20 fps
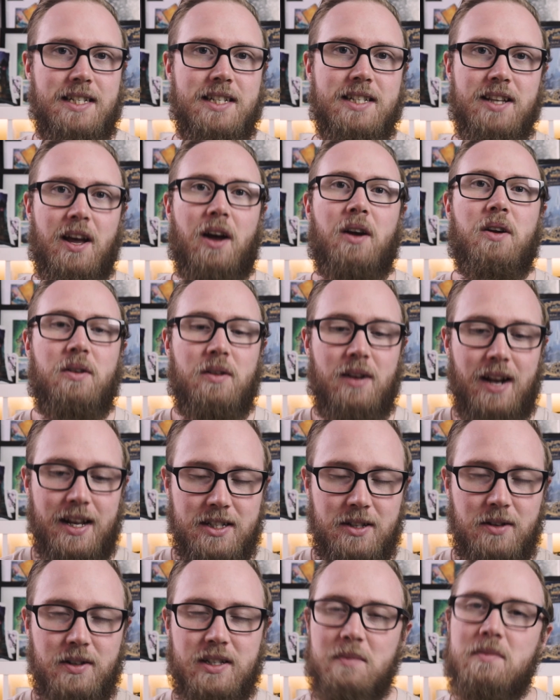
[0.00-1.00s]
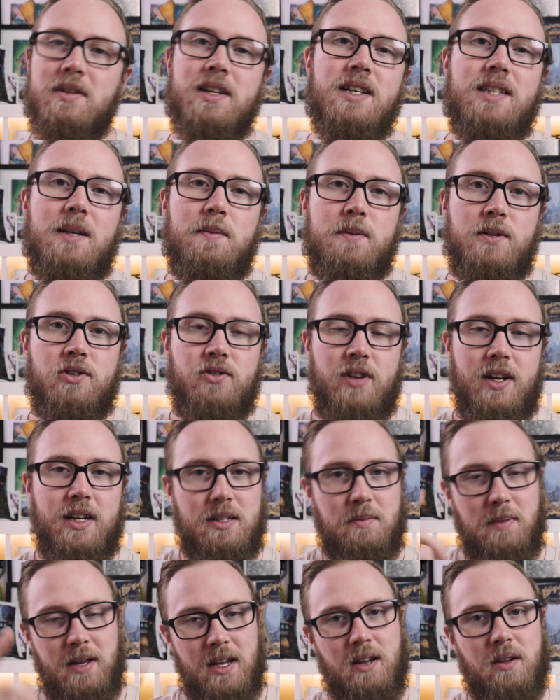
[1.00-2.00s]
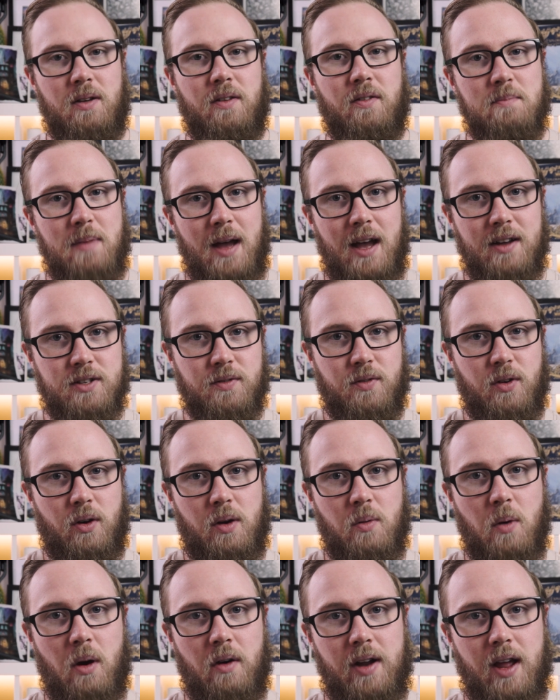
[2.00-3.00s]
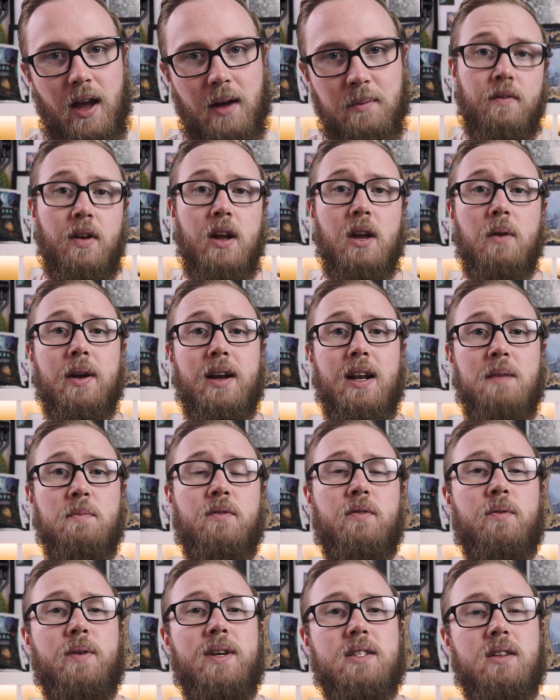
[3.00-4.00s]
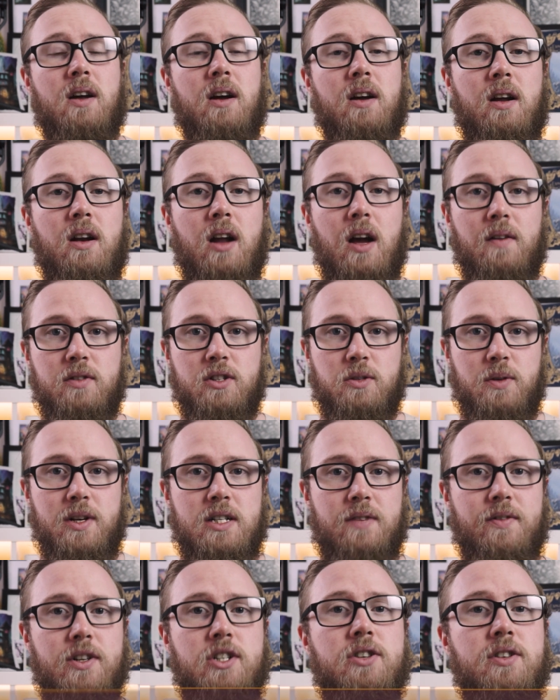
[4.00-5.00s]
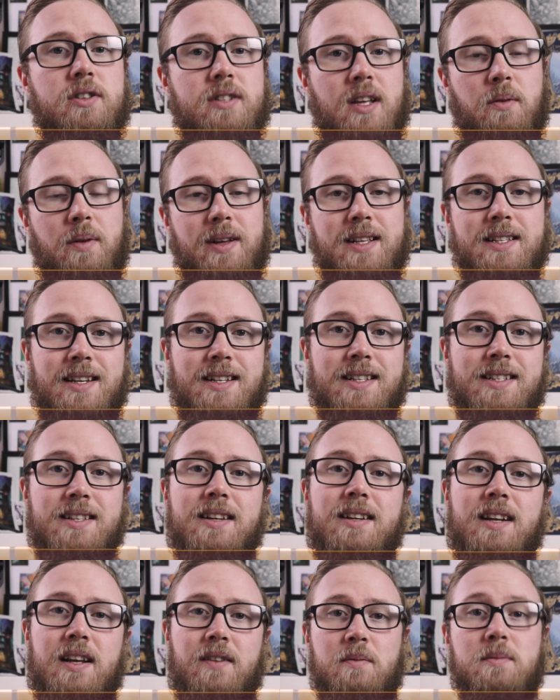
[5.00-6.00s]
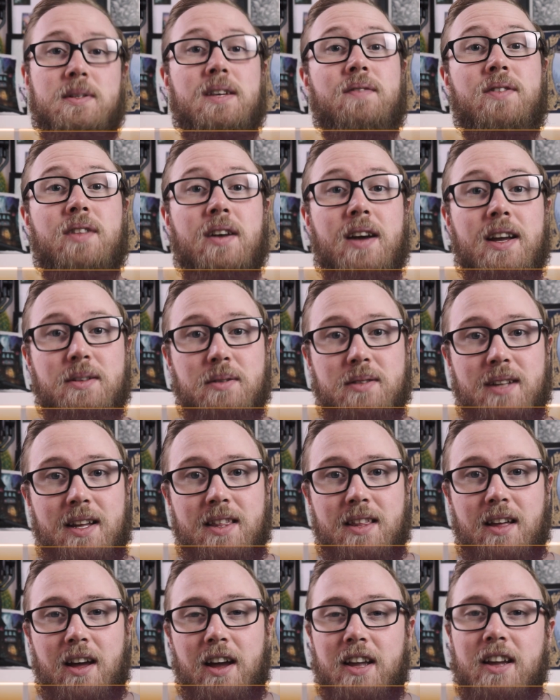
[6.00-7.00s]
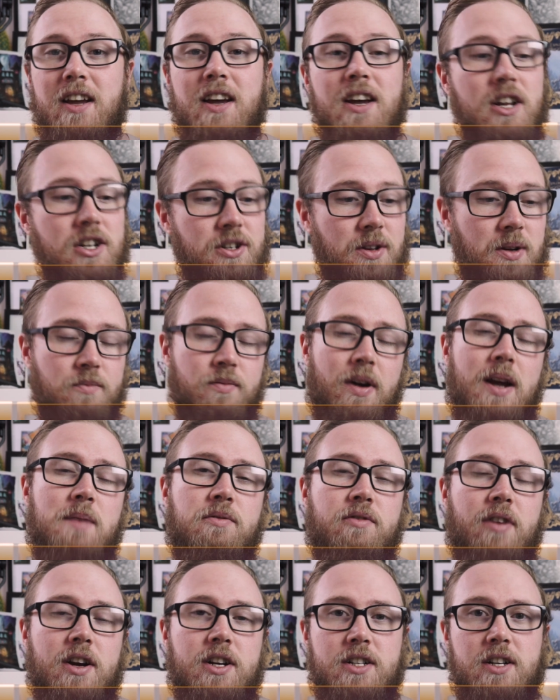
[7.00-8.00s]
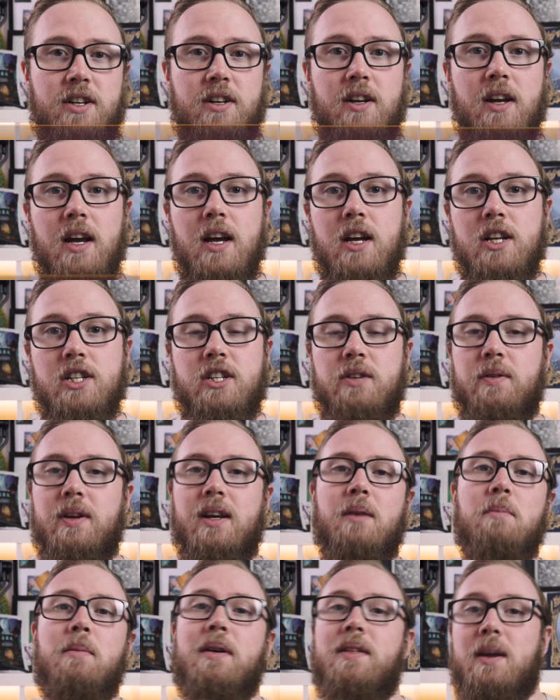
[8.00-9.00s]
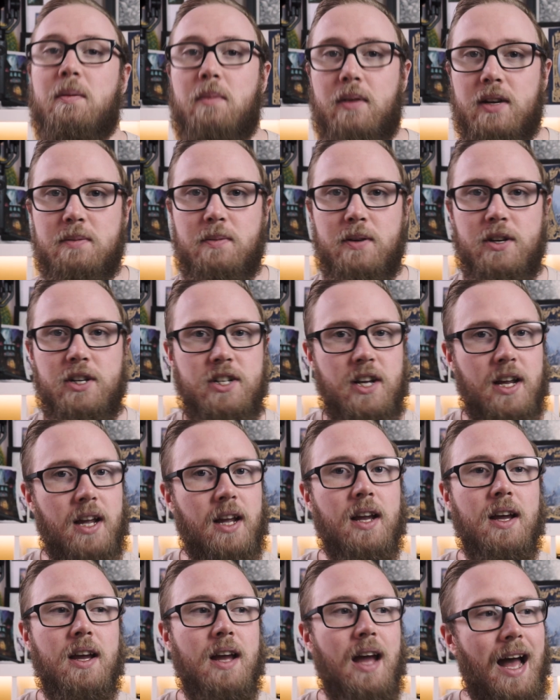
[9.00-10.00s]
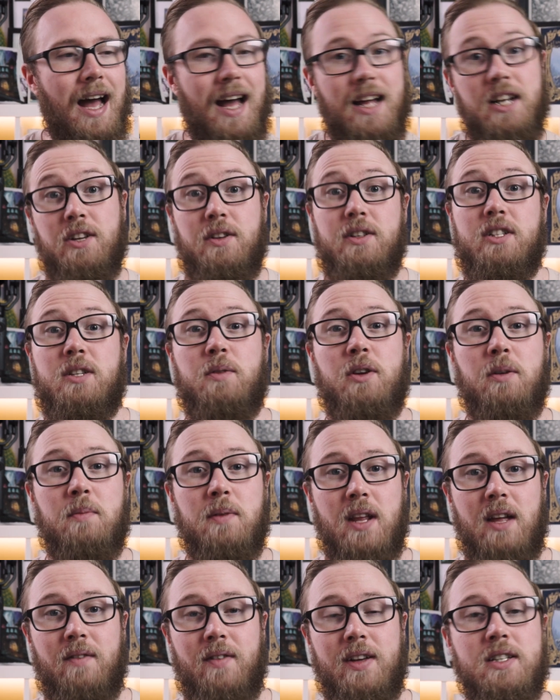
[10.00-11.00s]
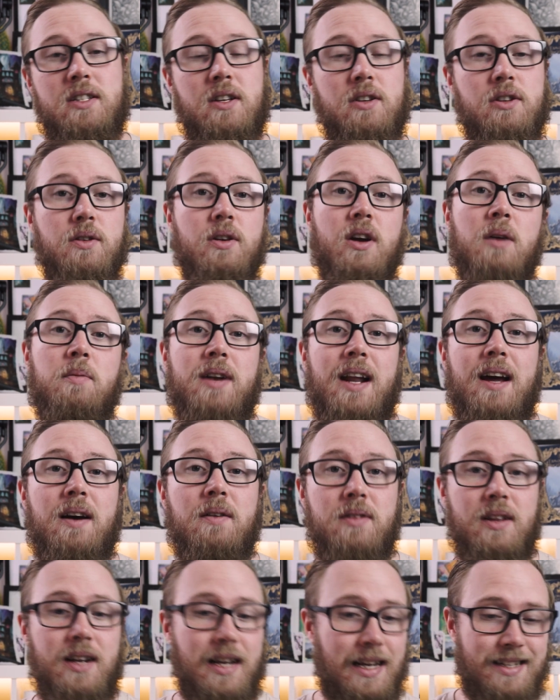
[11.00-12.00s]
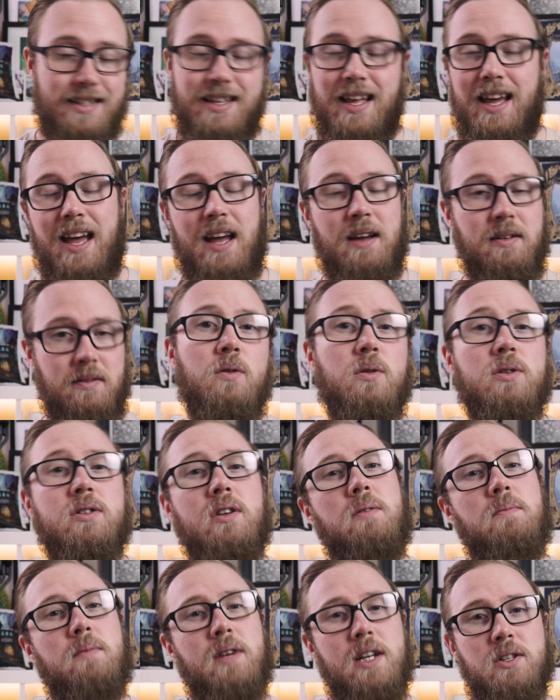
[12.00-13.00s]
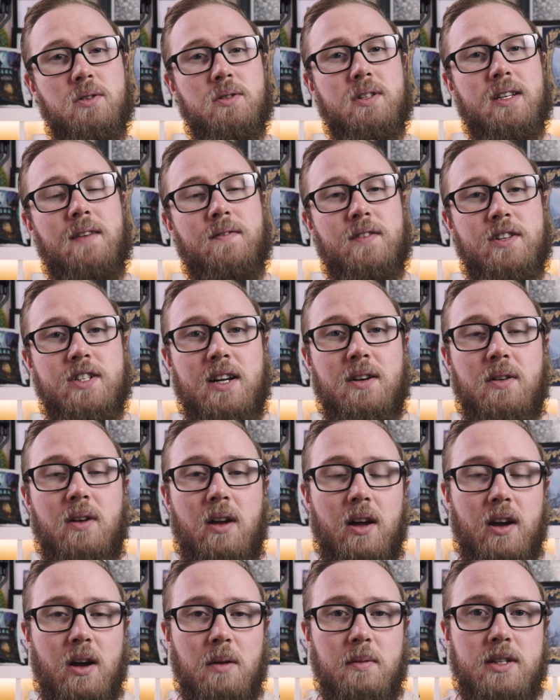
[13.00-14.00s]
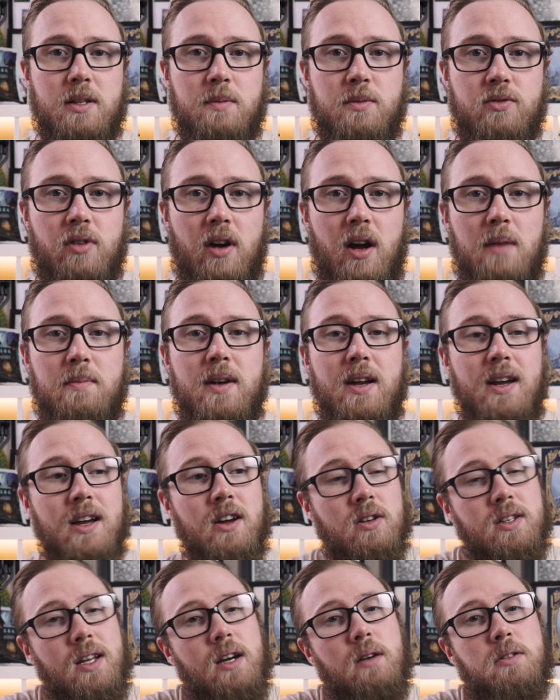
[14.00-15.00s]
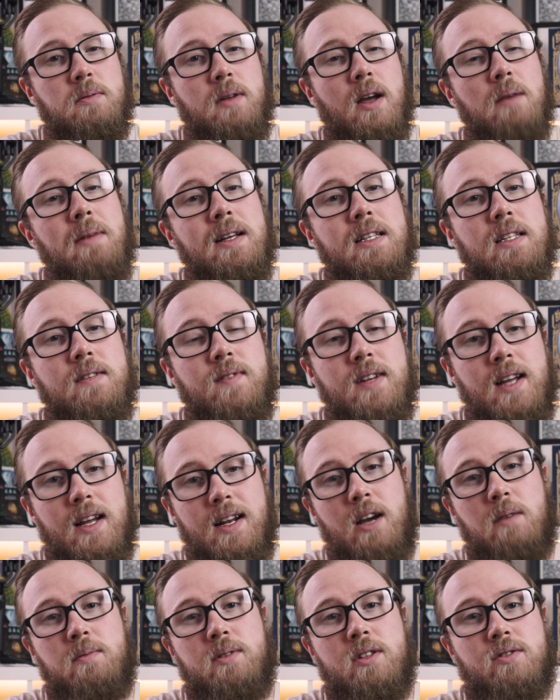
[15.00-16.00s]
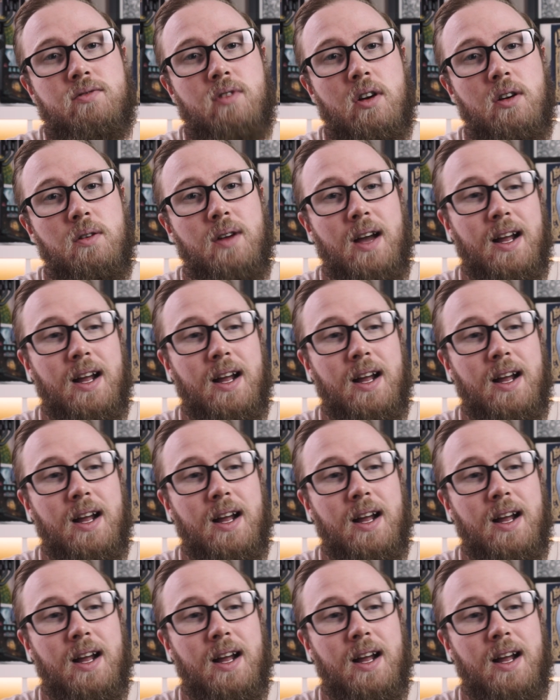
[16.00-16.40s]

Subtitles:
So let's do some of these tips and tricks to make you even better as a Fury Warrior. Very quickly before we start, I go live on Twitch every Tuesday, Wednesday and Sunday from 7:30 till 10:30, doing raid progression, doing Mythic Plus pushing, and doing some community events. So do come on out, the link's there. Also make sure to give the channel a like, comment, subscribe, because it helps me out massively and helps us grow.